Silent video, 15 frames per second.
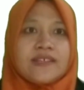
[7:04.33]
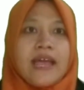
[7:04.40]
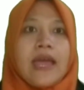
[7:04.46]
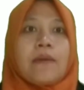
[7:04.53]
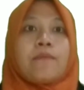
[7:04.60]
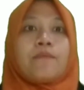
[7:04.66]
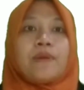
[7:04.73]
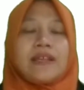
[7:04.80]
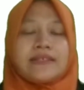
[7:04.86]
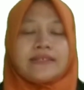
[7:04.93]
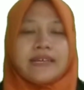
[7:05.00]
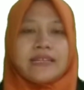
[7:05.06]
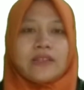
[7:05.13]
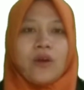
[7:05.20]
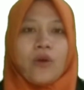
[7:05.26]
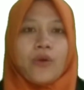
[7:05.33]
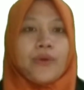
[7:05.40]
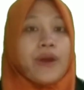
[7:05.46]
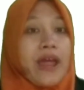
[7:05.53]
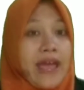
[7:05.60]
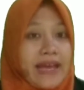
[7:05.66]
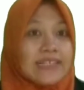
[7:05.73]
implicit or
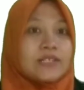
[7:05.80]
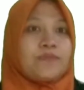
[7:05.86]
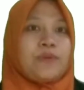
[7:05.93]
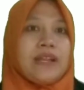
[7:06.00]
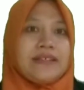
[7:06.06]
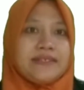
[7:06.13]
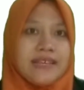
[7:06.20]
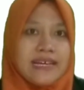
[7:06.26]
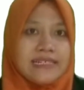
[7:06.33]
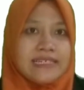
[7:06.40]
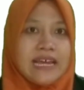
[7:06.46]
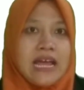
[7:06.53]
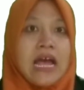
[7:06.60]
explicit,